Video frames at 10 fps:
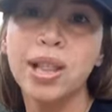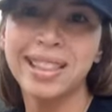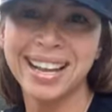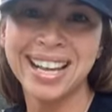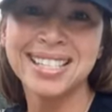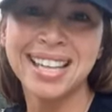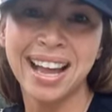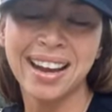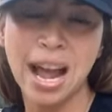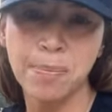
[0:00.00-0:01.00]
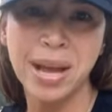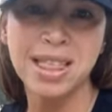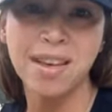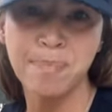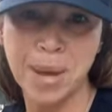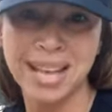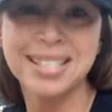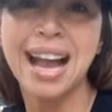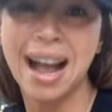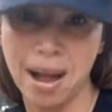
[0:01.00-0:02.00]
like I said, I picked the best
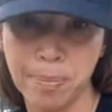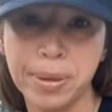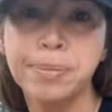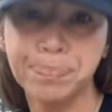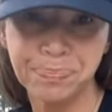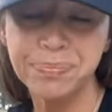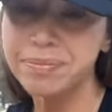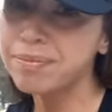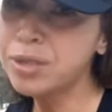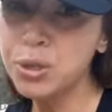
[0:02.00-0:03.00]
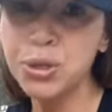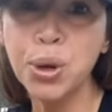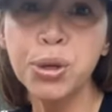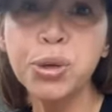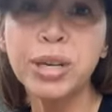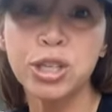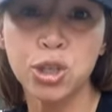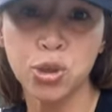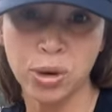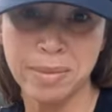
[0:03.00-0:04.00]
app so you can
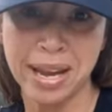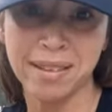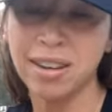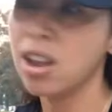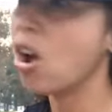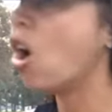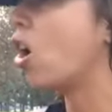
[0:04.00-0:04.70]
stream it. on